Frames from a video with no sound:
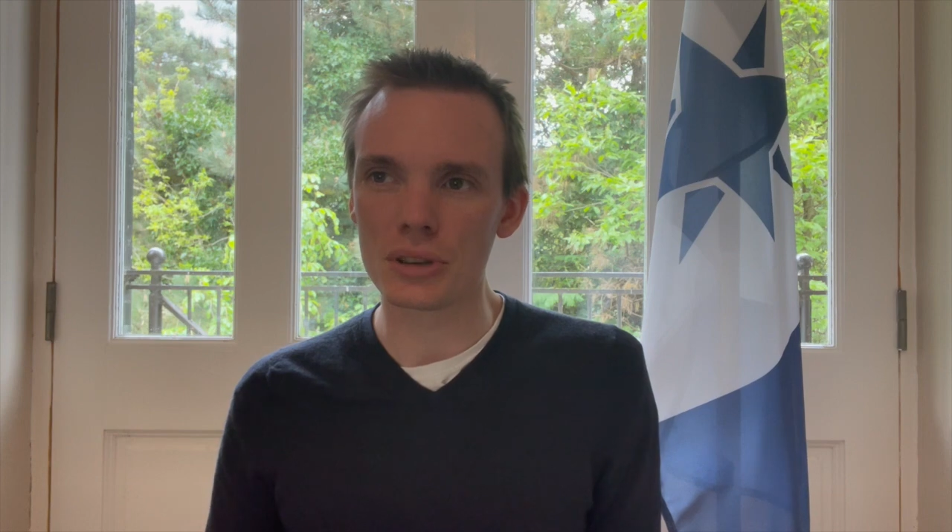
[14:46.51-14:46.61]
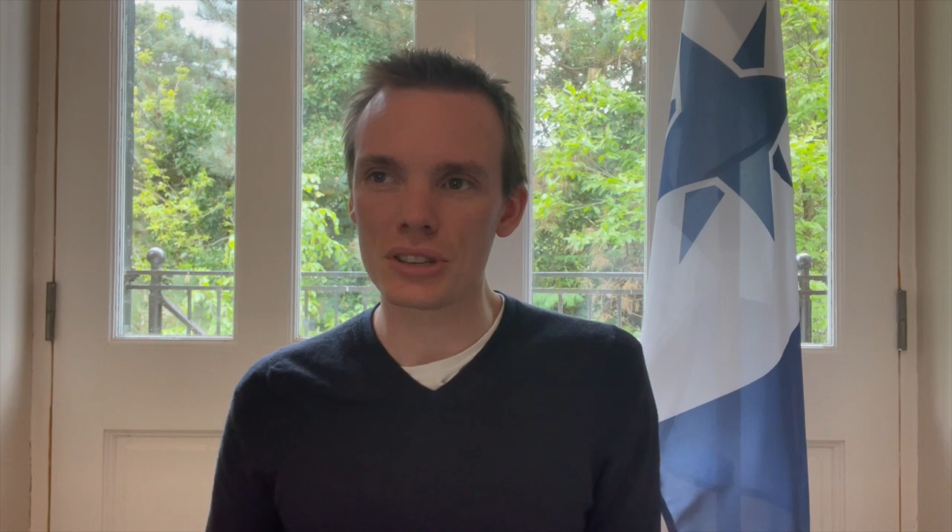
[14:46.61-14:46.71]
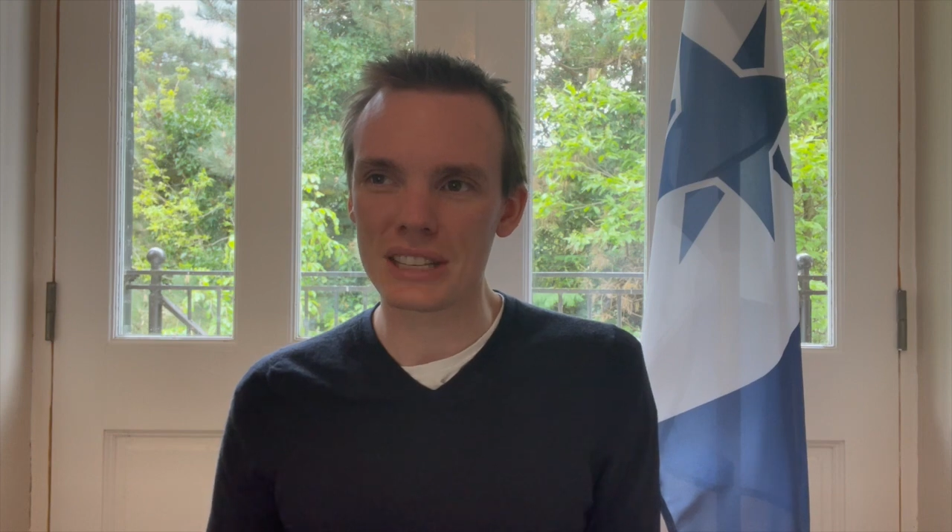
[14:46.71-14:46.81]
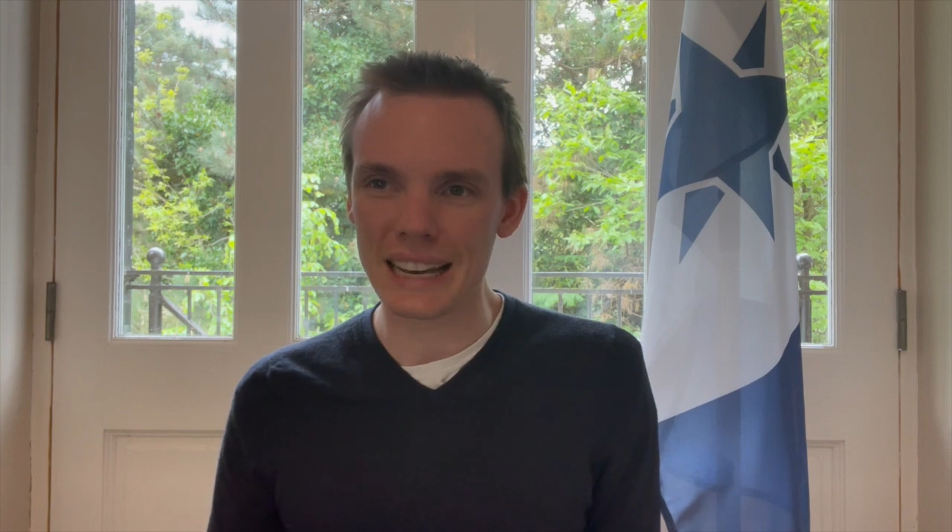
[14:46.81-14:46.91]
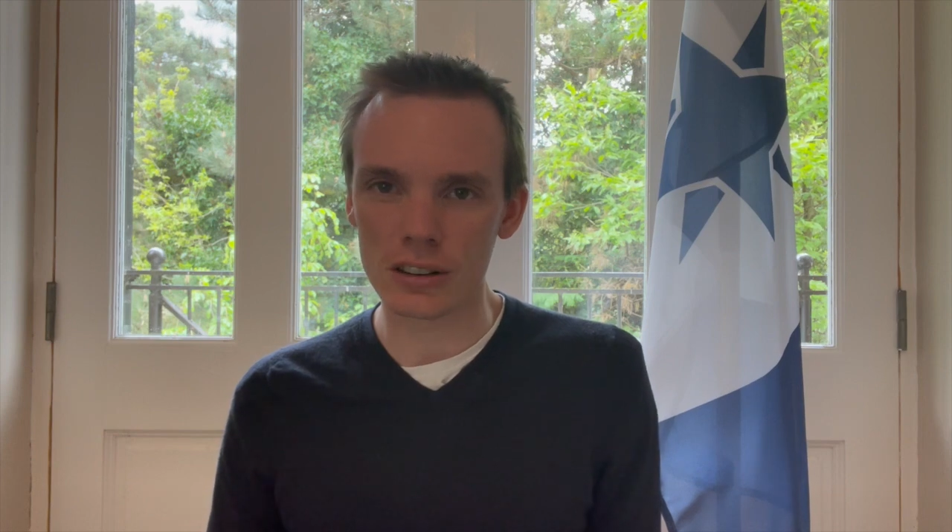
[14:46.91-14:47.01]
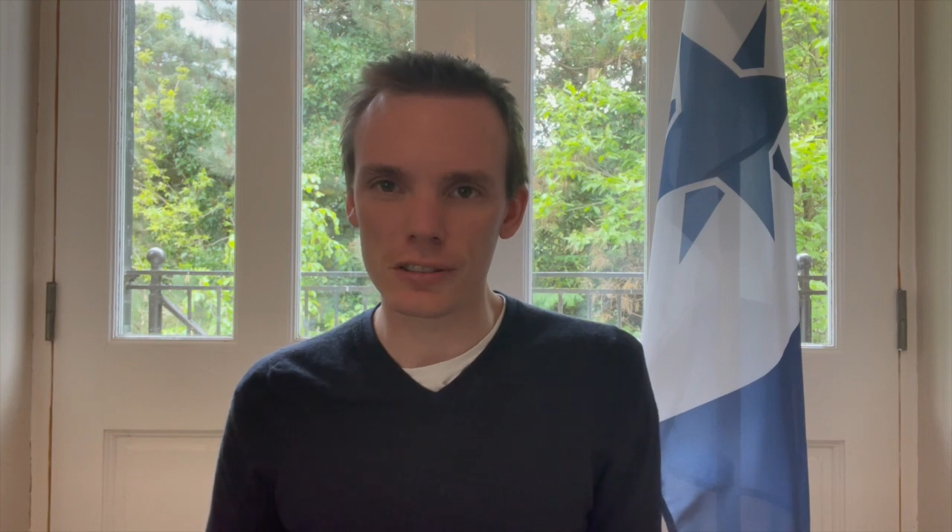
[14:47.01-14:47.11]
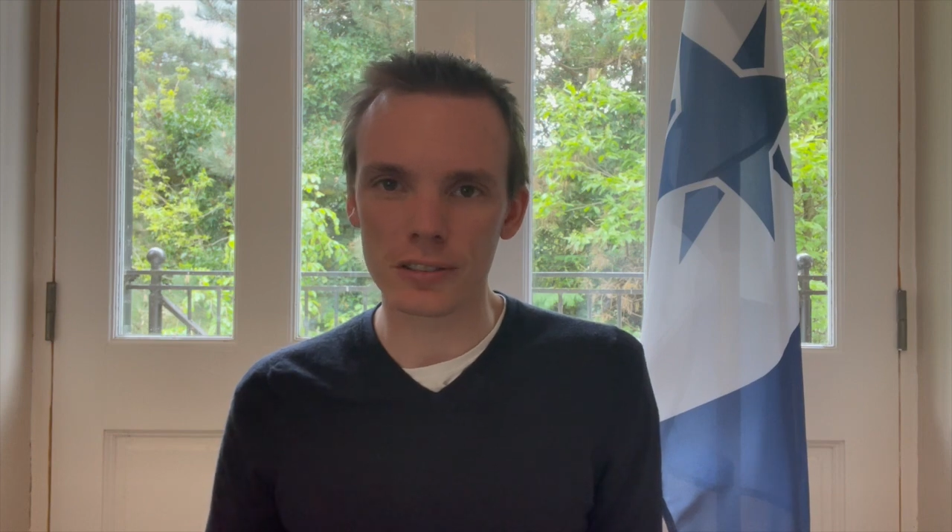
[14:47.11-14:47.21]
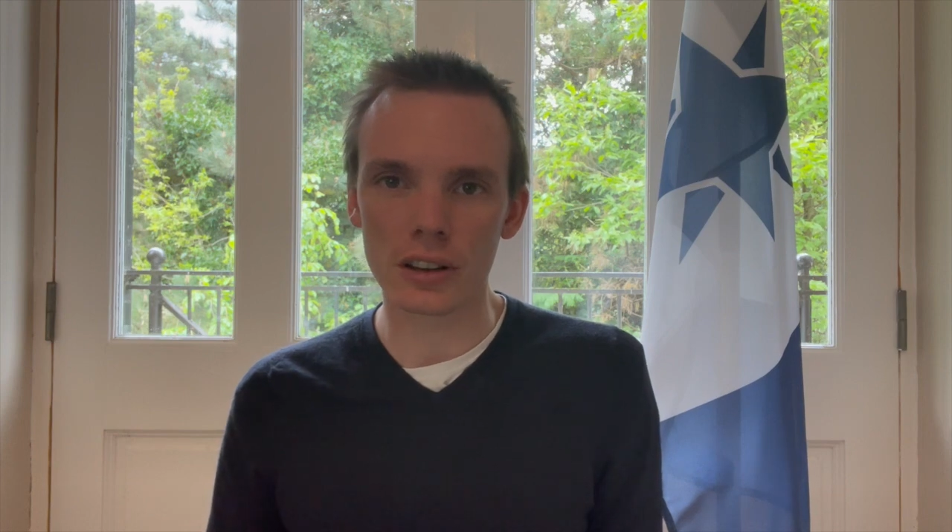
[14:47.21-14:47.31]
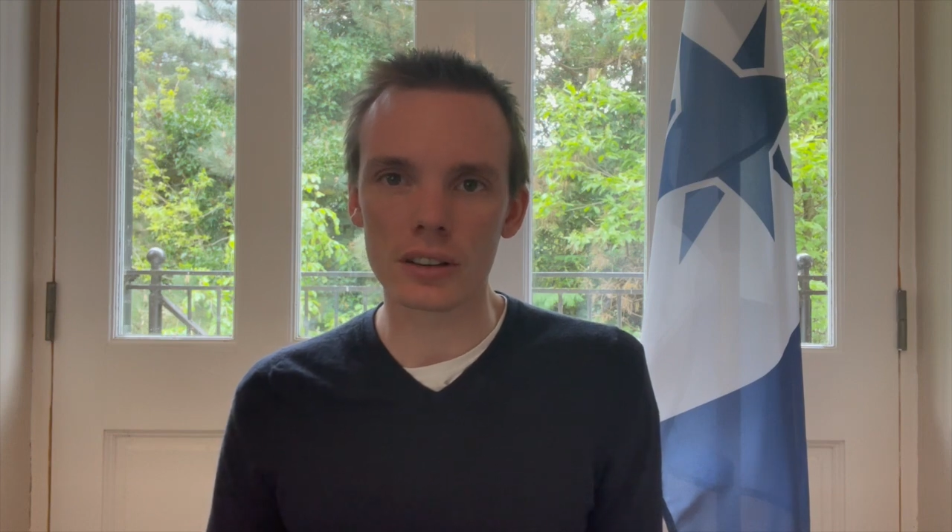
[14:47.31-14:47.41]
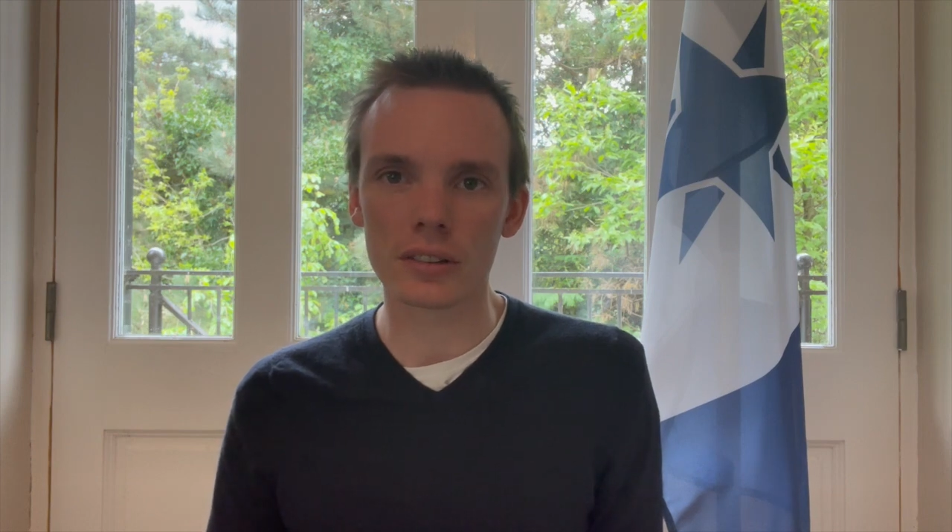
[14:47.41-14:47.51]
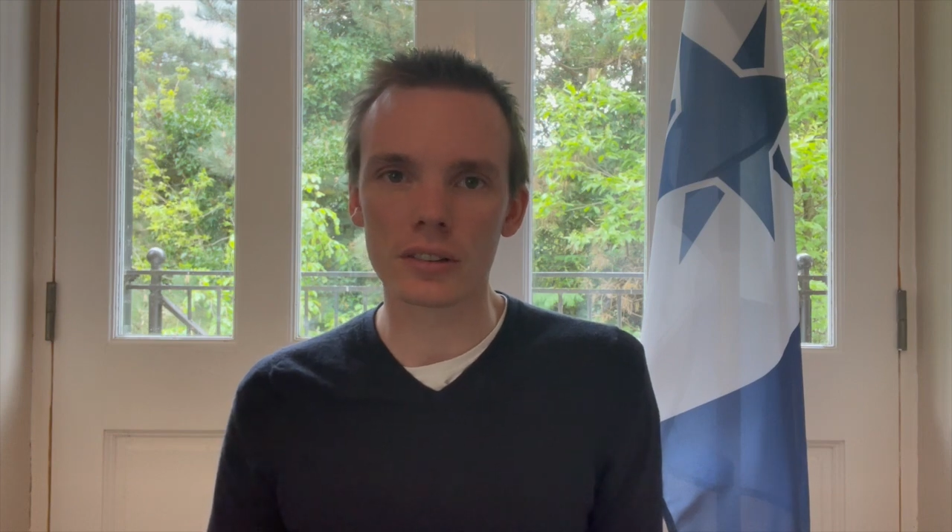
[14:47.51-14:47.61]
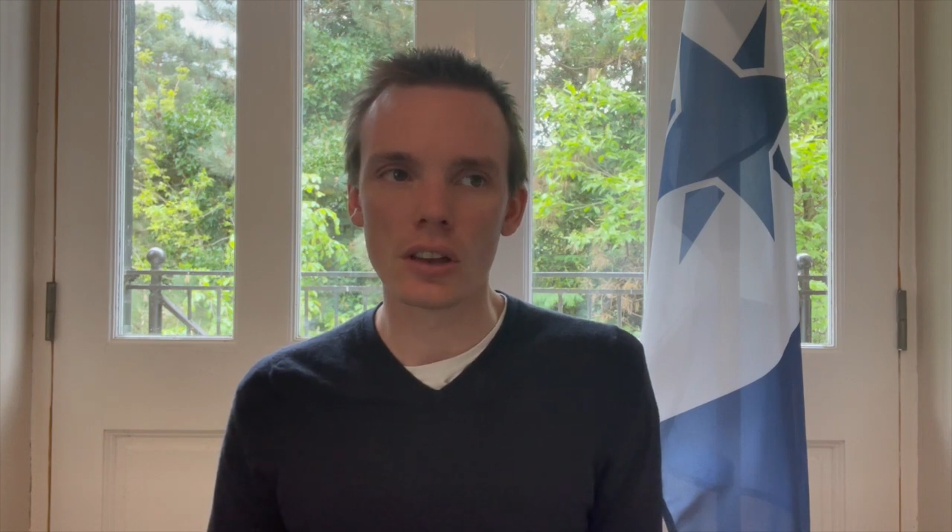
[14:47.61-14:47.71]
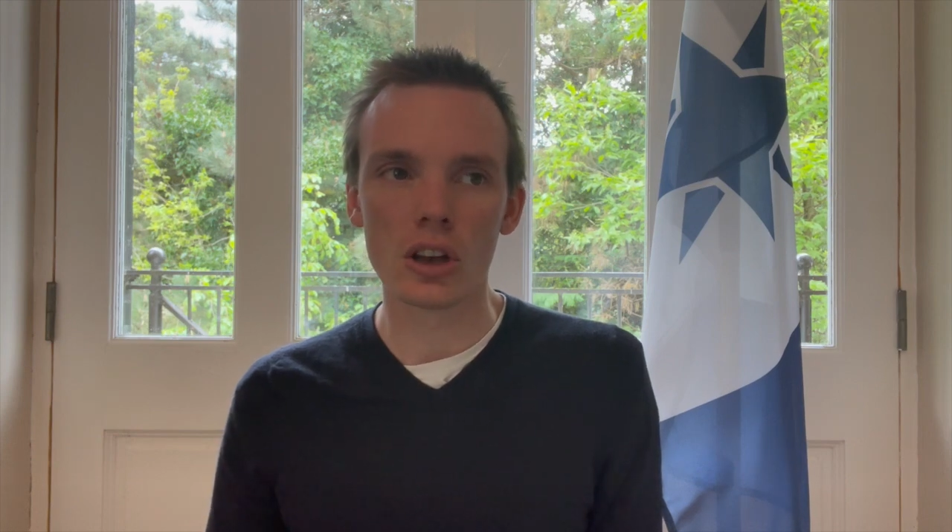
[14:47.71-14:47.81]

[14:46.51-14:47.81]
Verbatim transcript: sacrifice